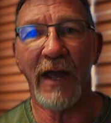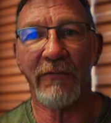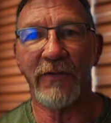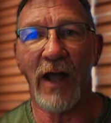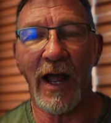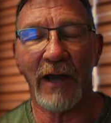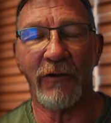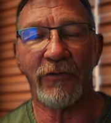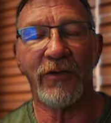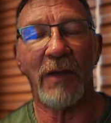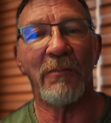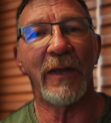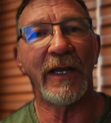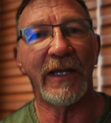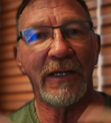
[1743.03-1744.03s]
have to hire
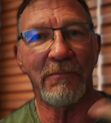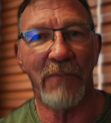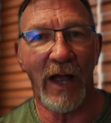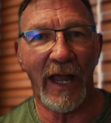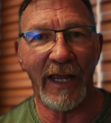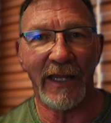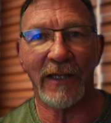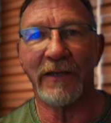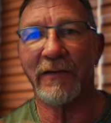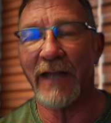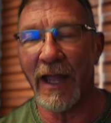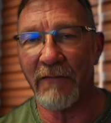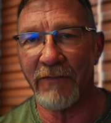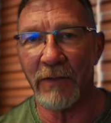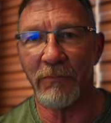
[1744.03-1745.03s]
somebody, buy it,
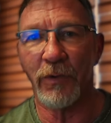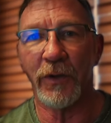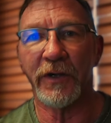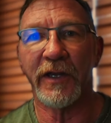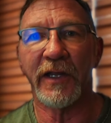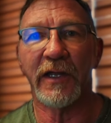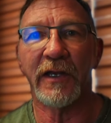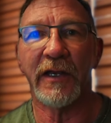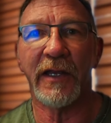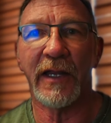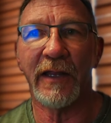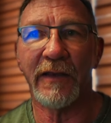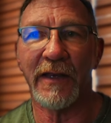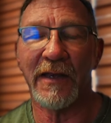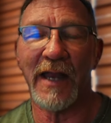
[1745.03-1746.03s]
have them put it in,
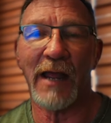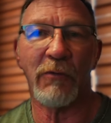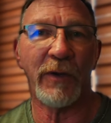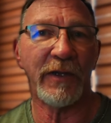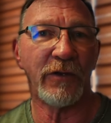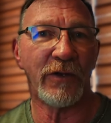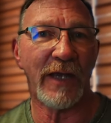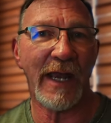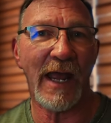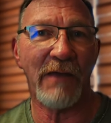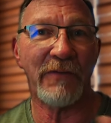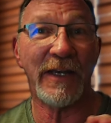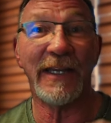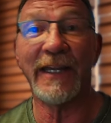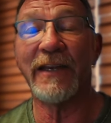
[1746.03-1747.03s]
and in that way you could
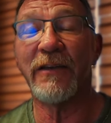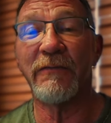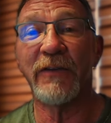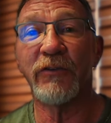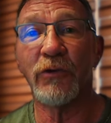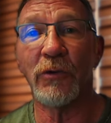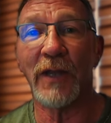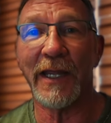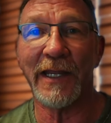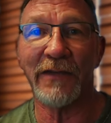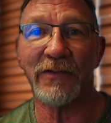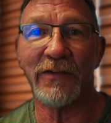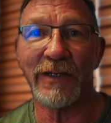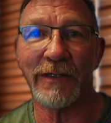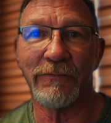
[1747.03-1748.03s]
have an individual
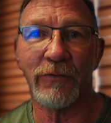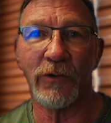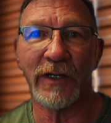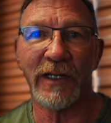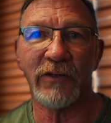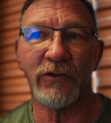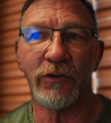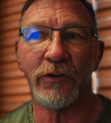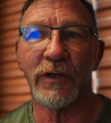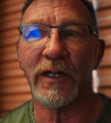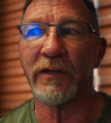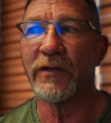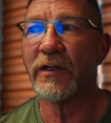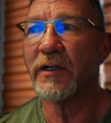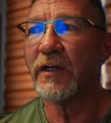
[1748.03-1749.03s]
AC for each
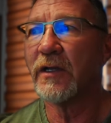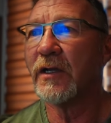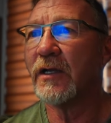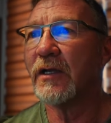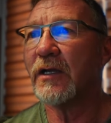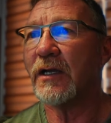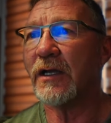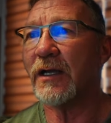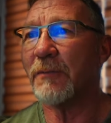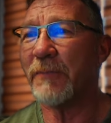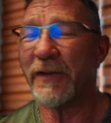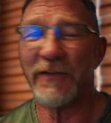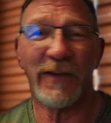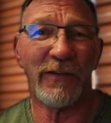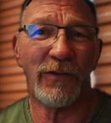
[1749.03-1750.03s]
unit. Uh,
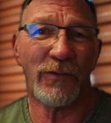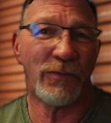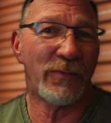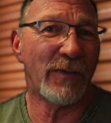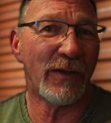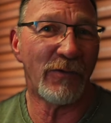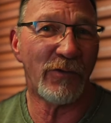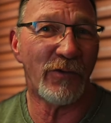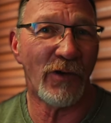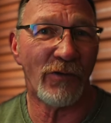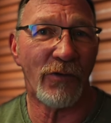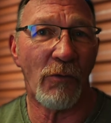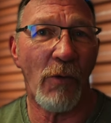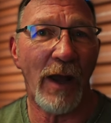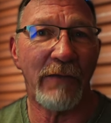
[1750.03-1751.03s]
but since it's
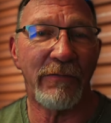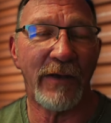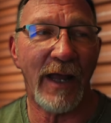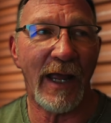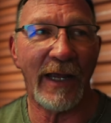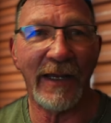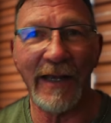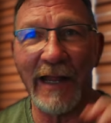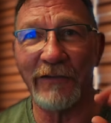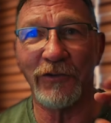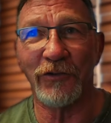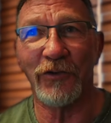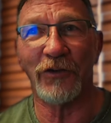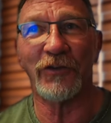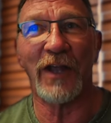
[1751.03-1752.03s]
just the wife and I, and
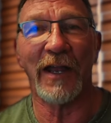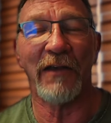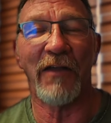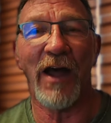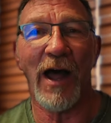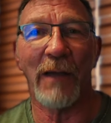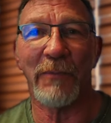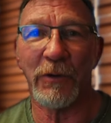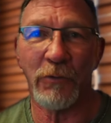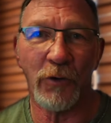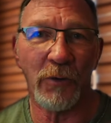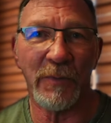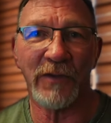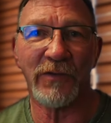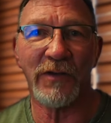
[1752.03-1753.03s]
that's just kind of the hobby
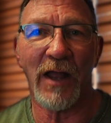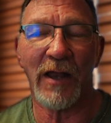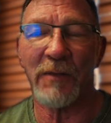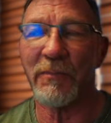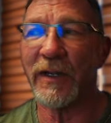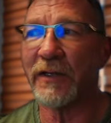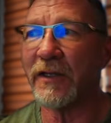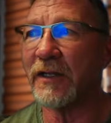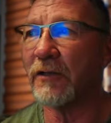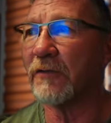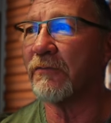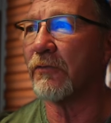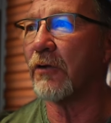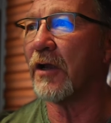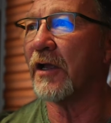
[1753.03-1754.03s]
room, it's not a big deal
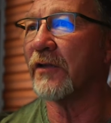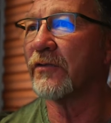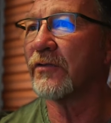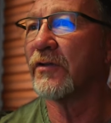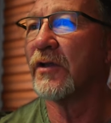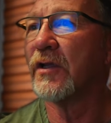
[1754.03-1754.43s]
for us.